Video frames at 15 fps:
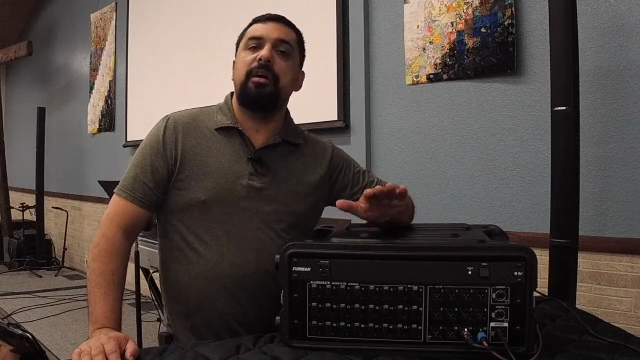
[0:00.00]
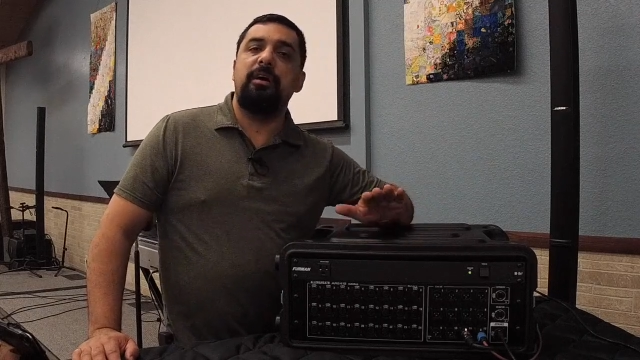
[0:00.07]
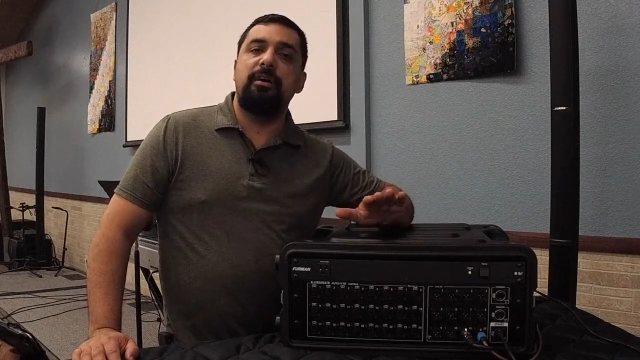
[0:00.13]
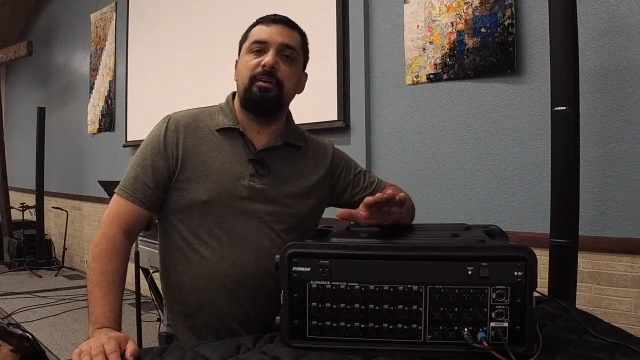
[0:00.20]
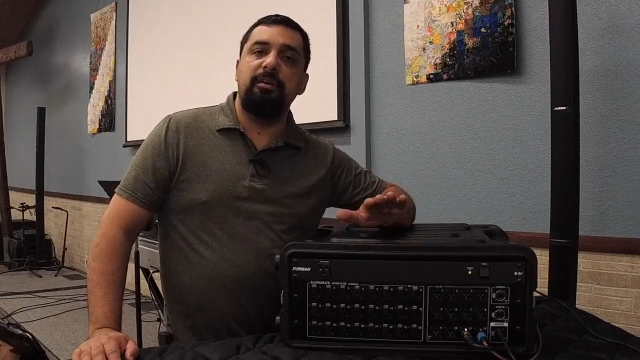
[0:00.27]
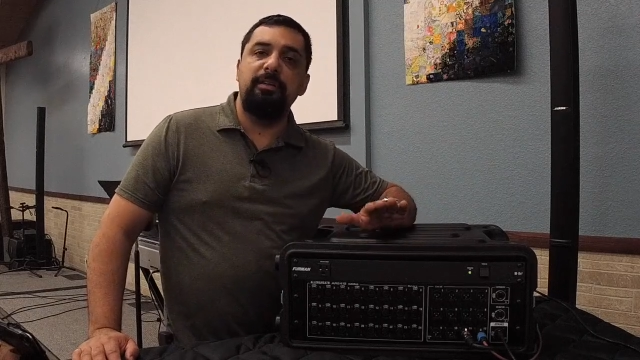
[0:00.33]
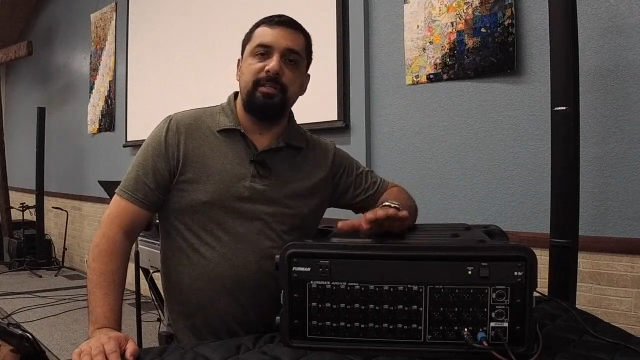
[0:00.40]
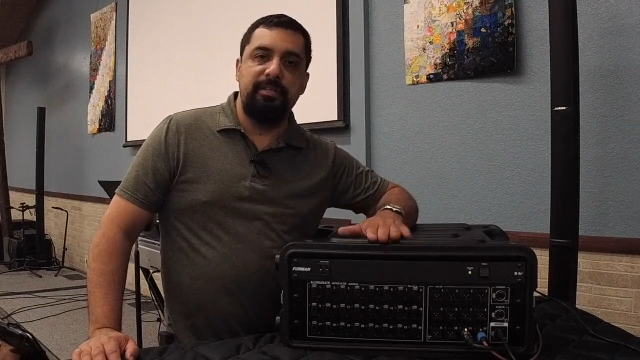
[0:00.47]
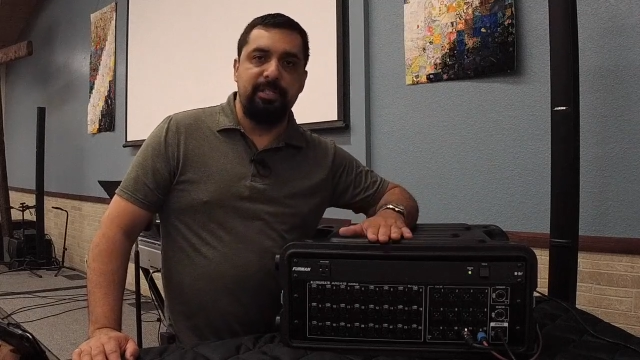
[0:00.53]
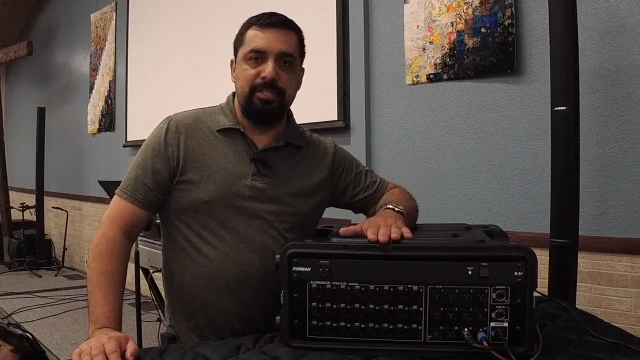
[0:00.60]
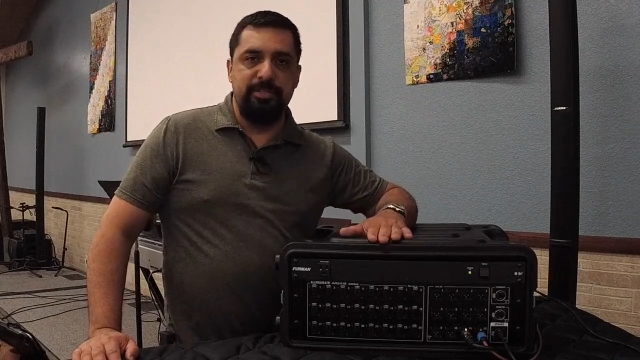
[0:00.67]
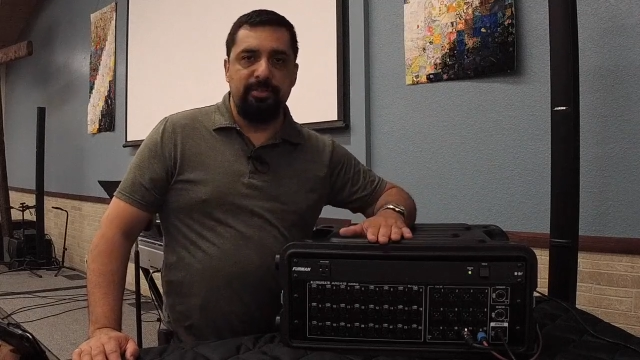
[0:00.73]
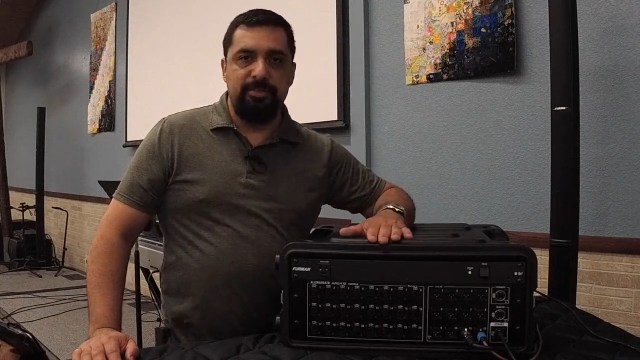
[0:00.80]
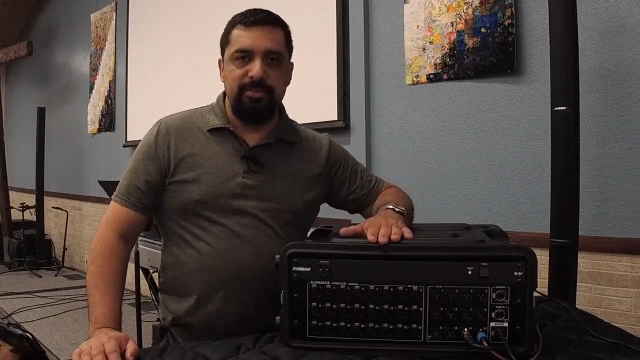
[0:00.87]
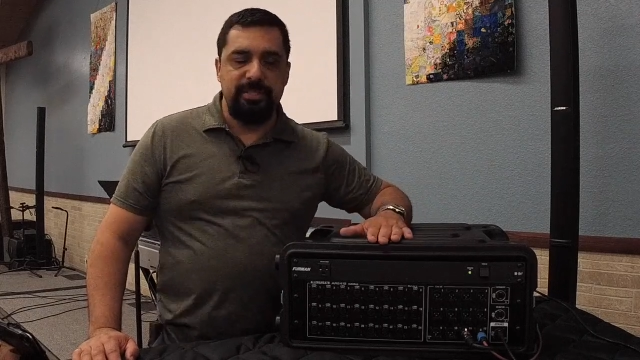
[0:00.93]
our
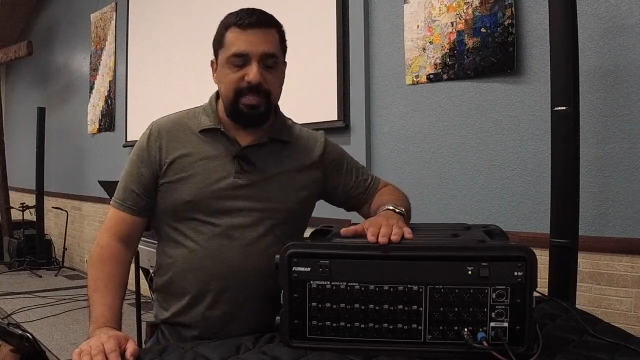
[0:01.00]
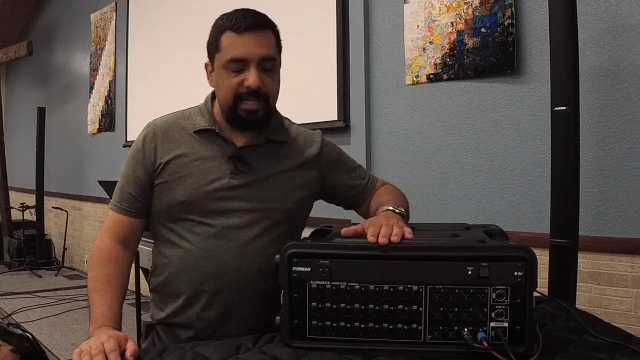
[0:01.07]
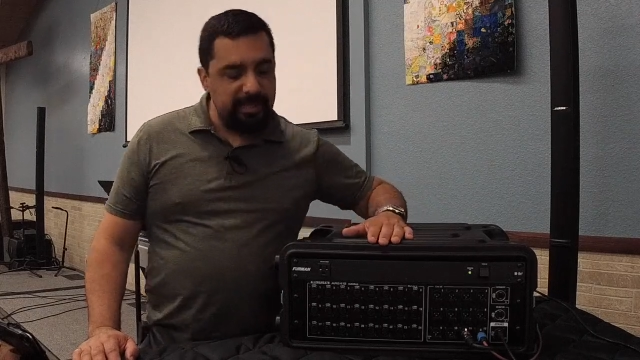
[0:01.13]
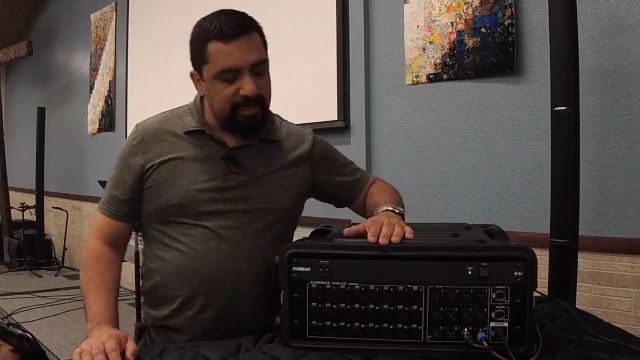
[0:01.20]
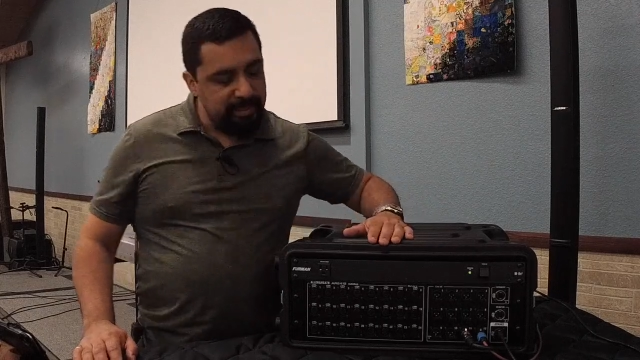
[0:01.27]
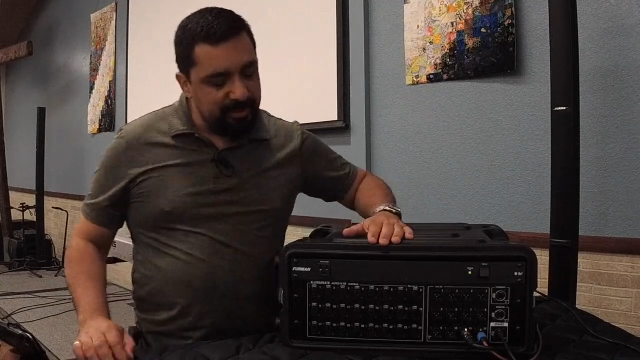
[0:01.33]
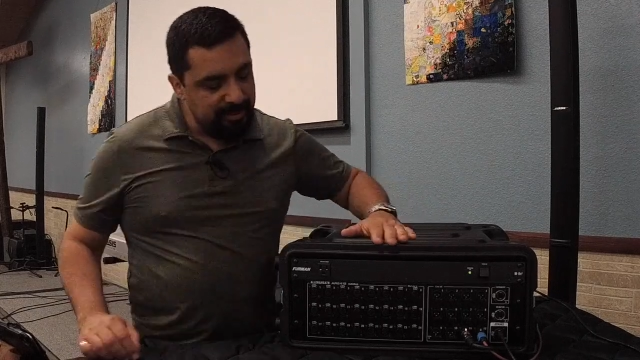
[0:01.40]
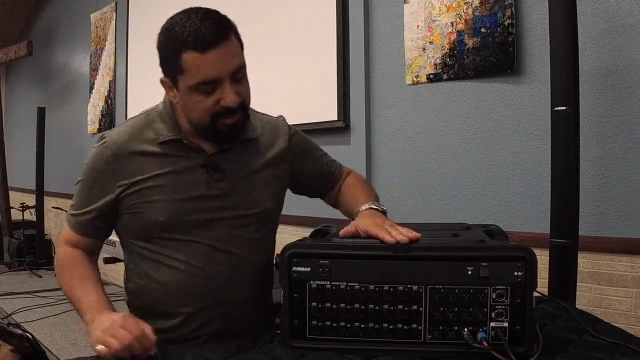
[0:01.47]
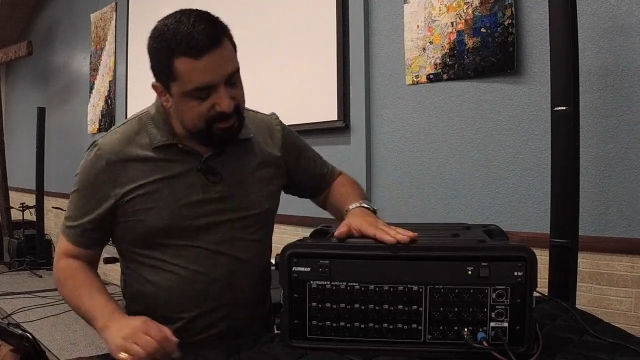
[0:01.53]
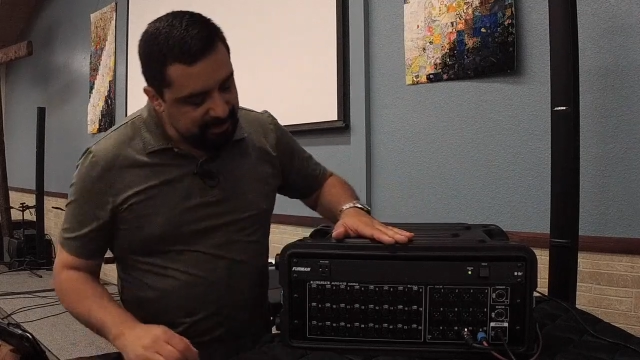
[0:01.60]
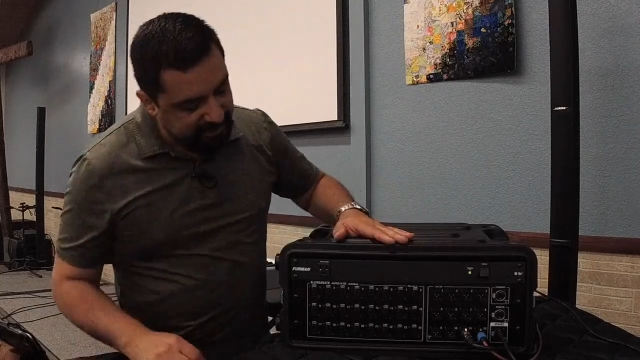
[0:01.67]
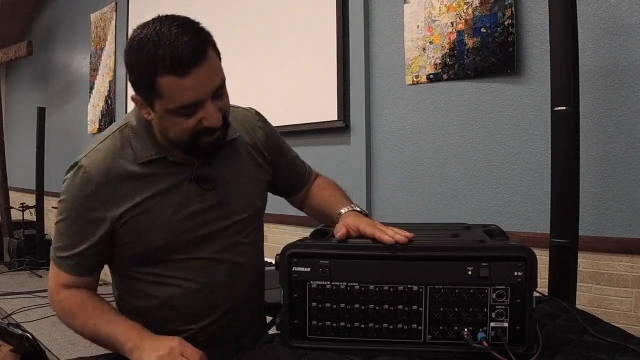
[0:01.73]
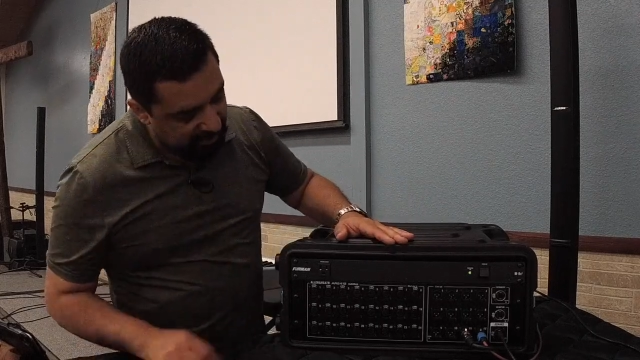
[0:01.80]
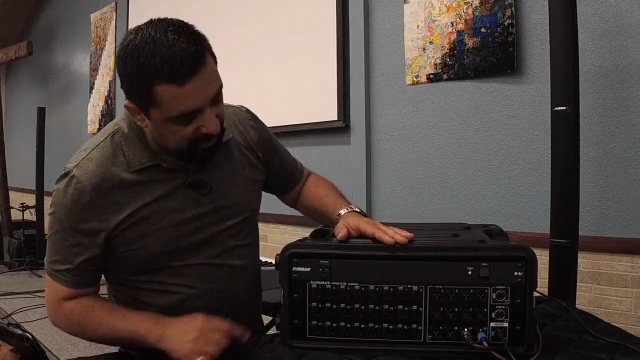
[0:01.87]
digital snake, and it is the